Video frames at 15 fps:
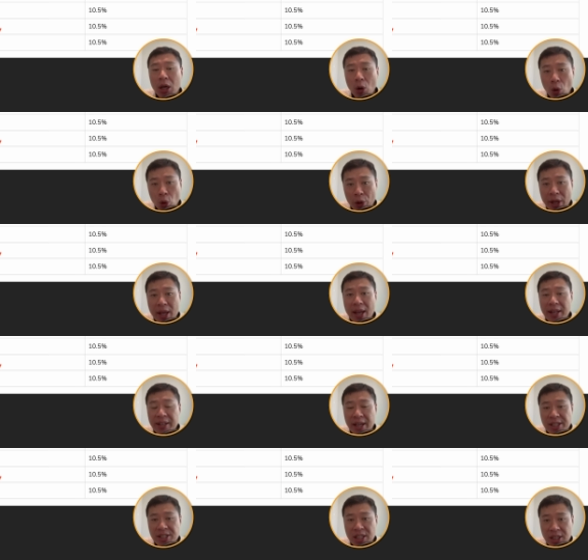O A and
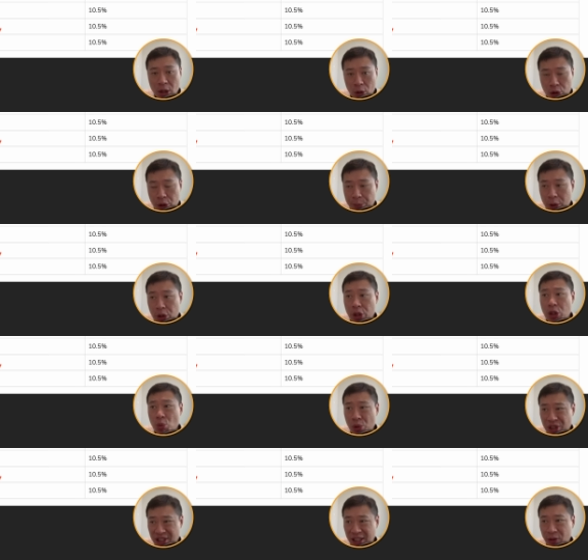S A contributions
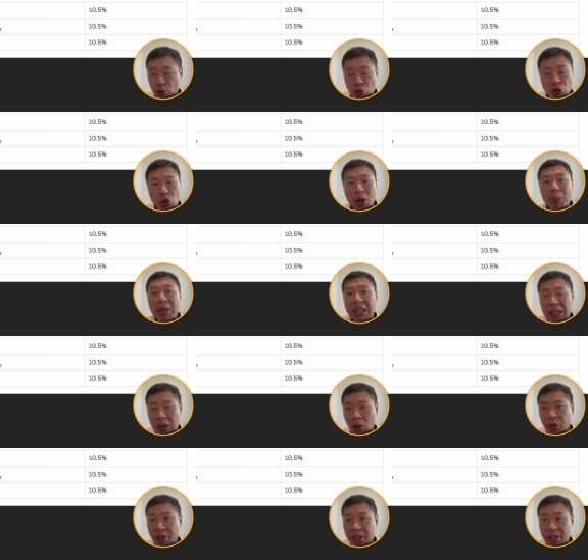will start to drop
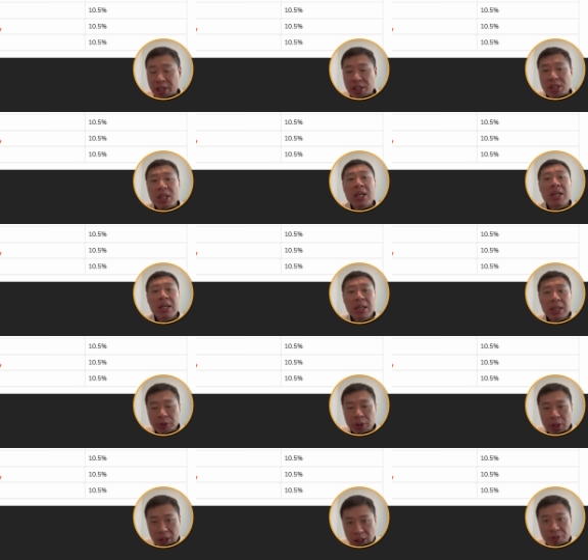along the years,
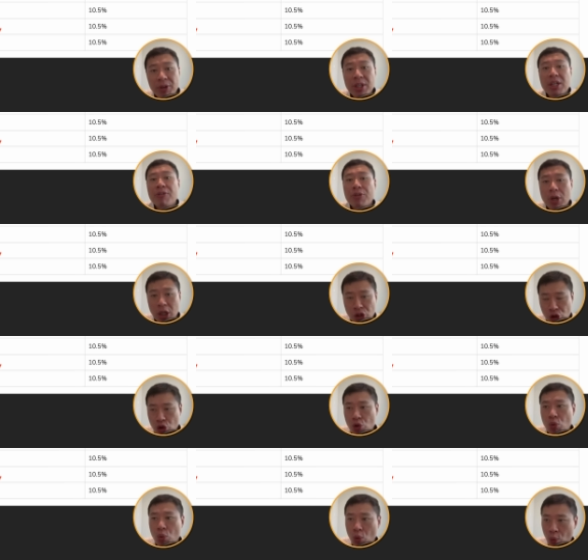even if you are
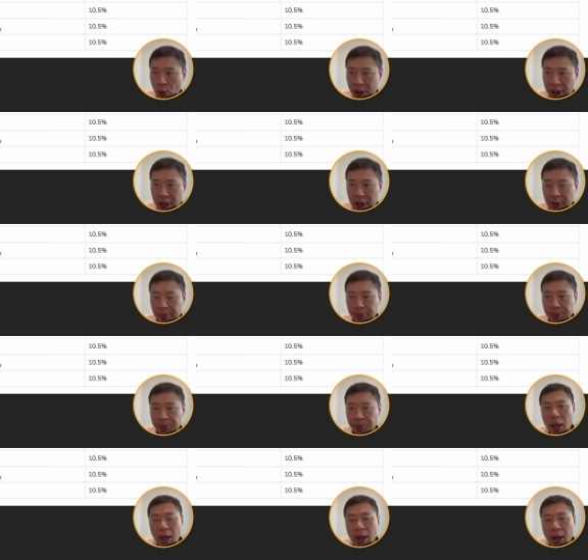still working.
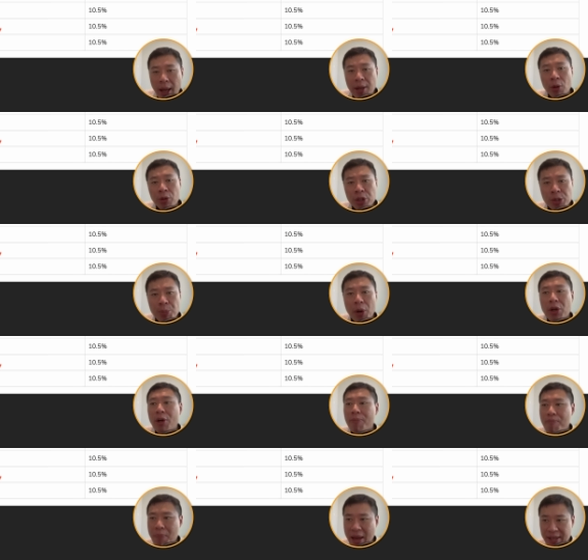And on this point
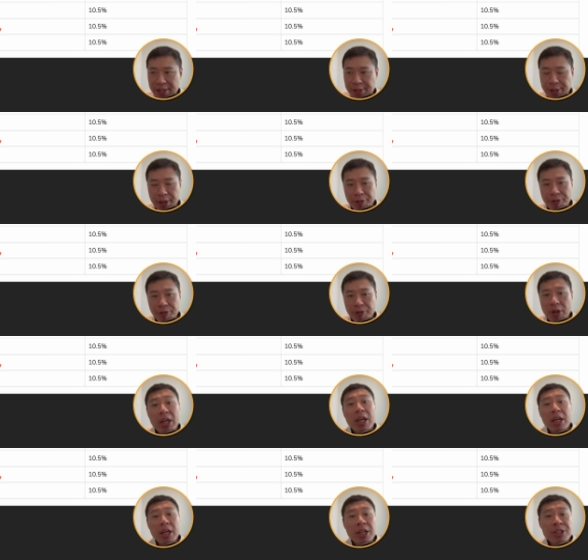on MediSave,
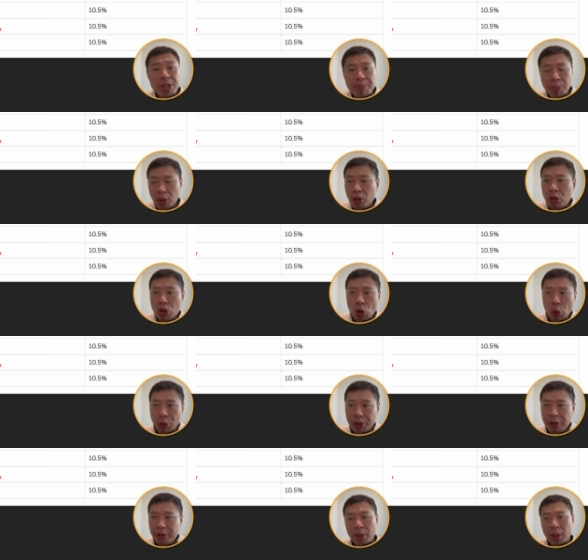it's important to
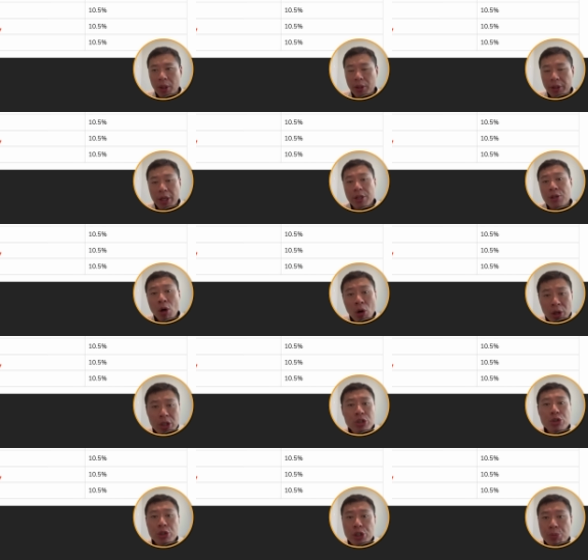note that your
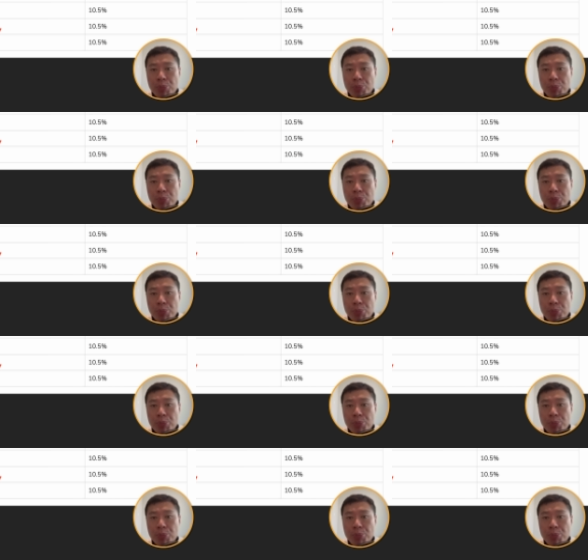insurance